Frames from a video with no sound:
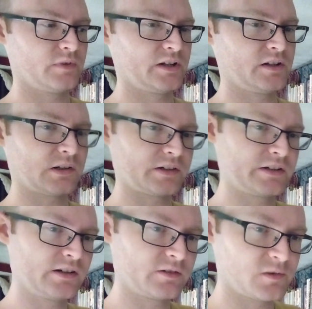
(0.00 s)
He talked to
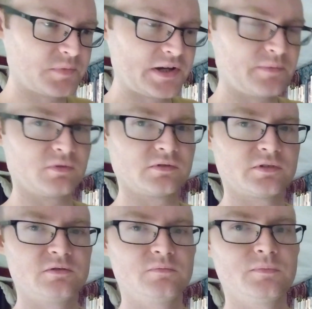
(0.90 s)
younger people
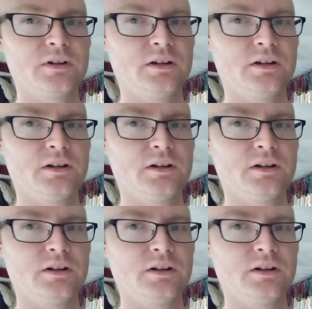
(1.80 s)
who